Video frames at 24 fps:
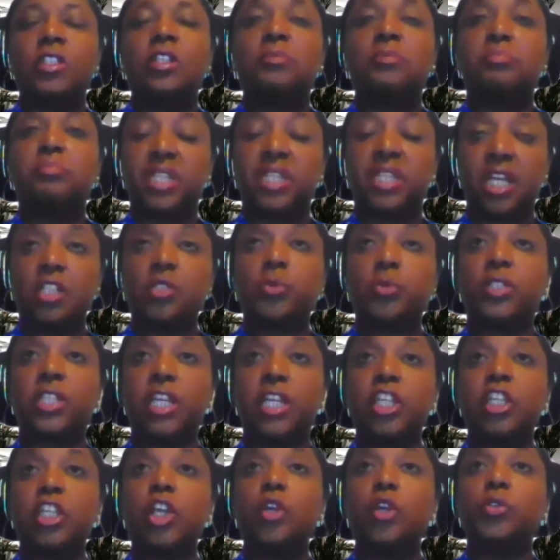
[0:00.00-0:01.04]
Because when
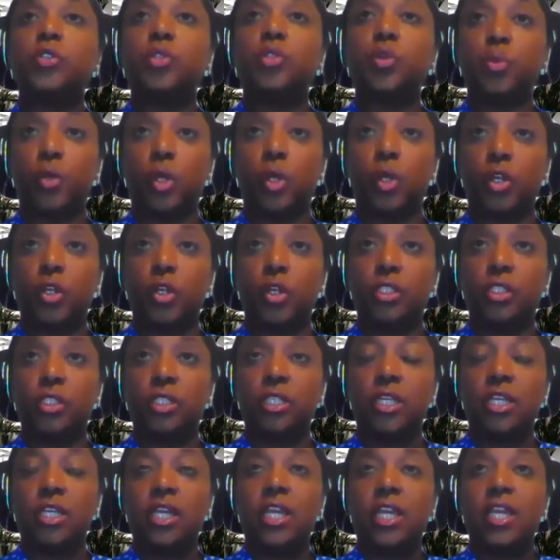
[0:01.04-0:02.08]
he goes to work,
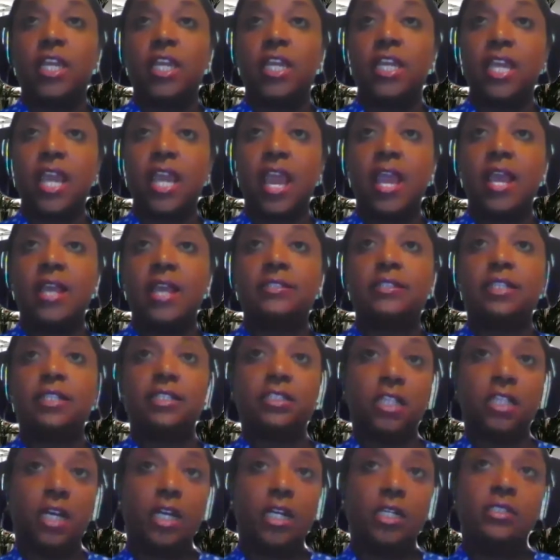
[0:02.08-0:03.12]
he has a
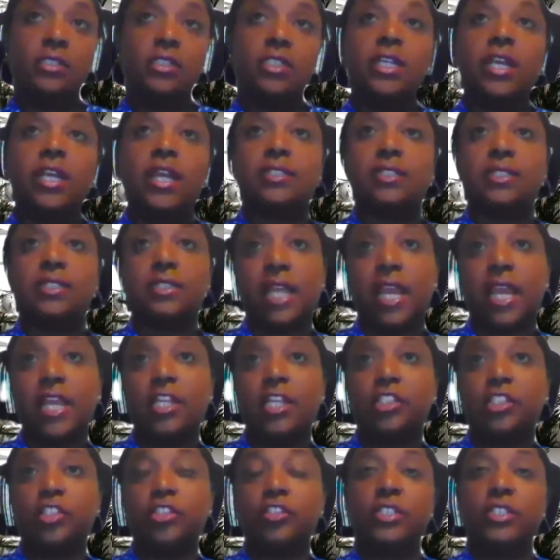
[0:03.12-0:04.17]
gun, he has a
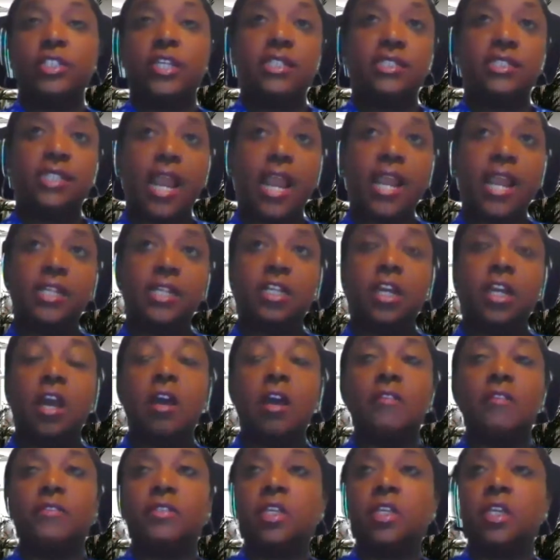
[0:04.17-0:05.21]
taser, he has
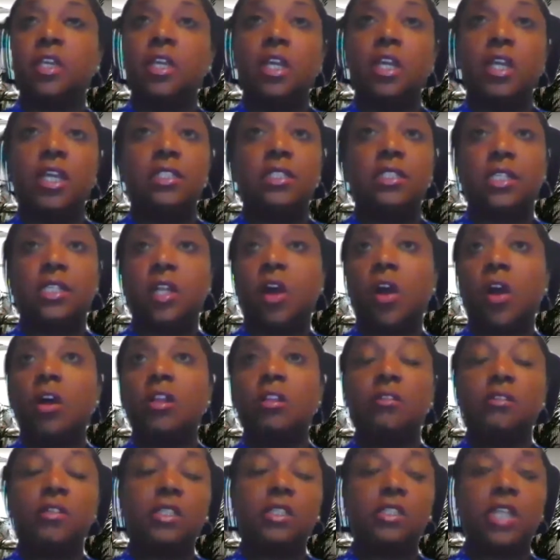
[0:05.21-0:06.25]
handcuffs, he's got all
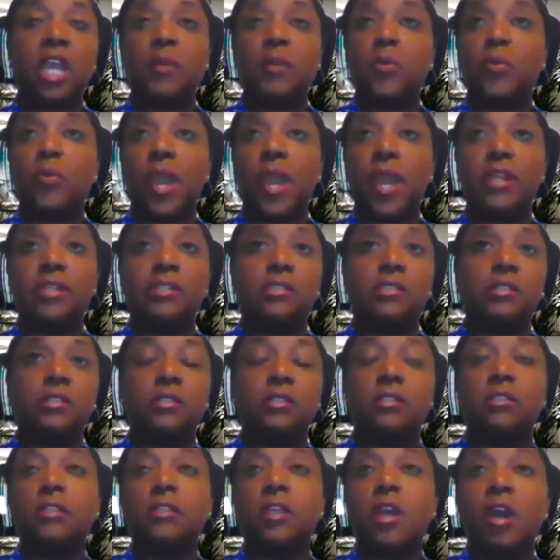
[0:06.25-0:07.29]
of these
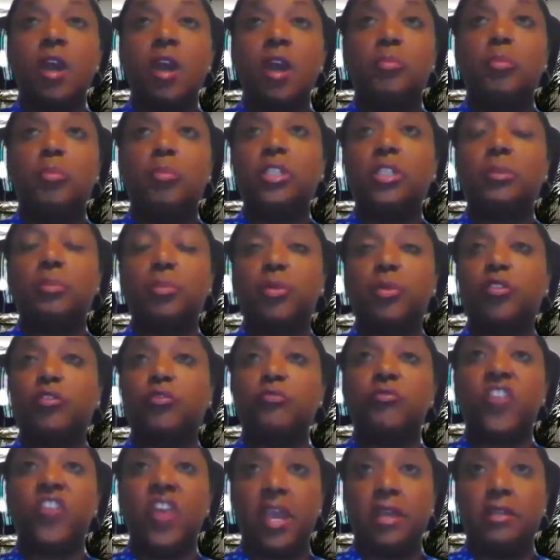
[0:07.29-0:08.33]
apparatuses, a bulletproof
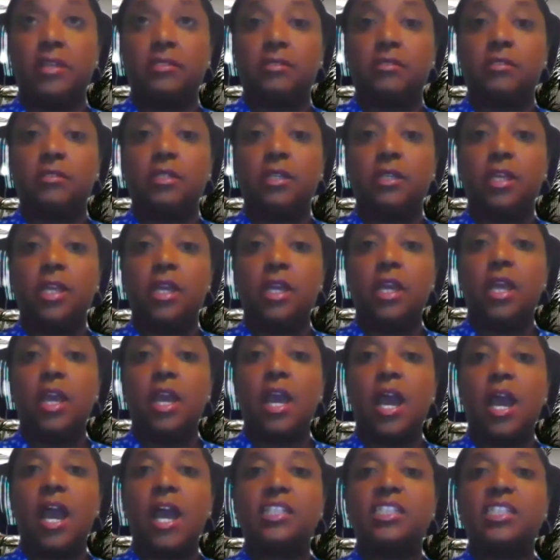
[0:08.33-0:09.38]
vest.
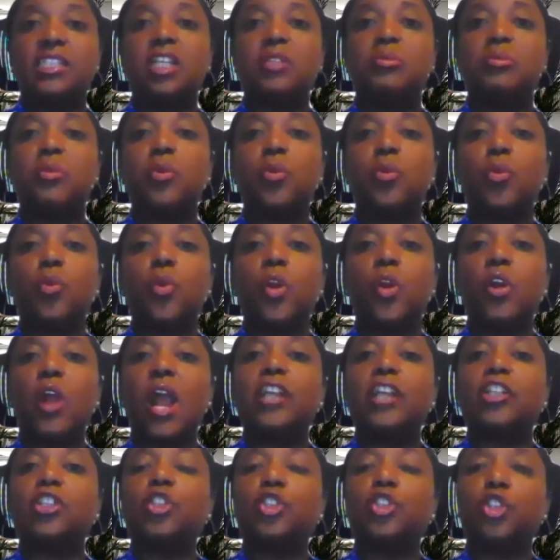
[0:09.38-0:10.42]
I said, but where
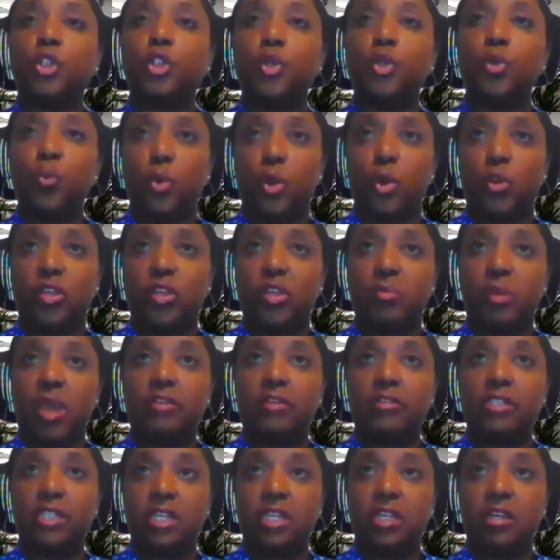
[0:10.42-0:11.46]
I do worry
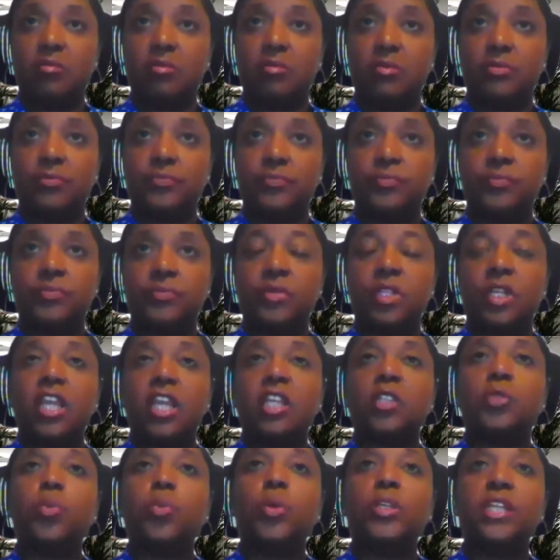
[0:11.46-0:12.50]
about him
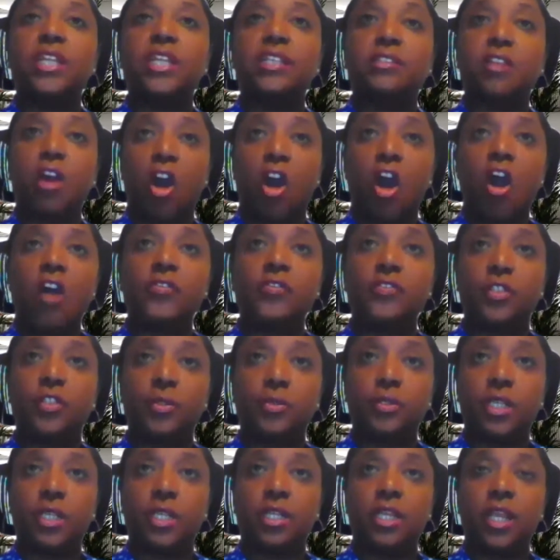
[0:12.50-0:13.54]
is when he's off
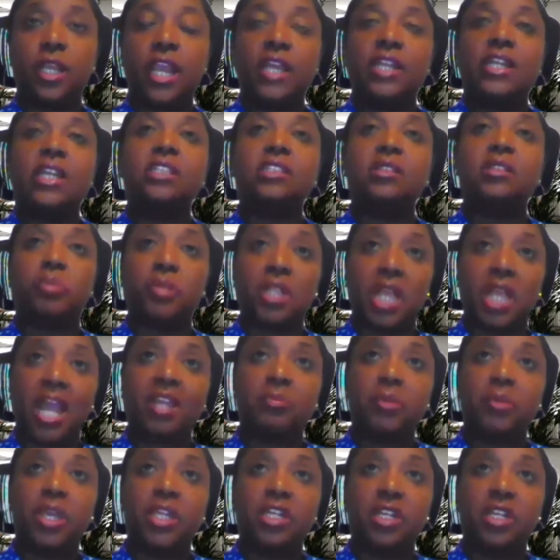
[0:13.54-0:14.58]
duty and he's a
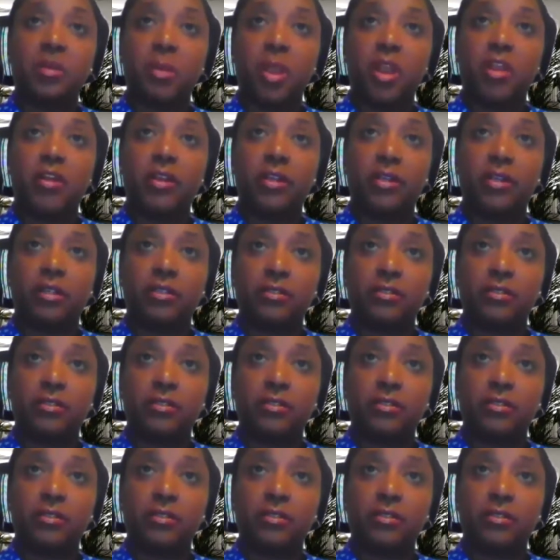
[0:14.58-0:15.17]
Black man in America.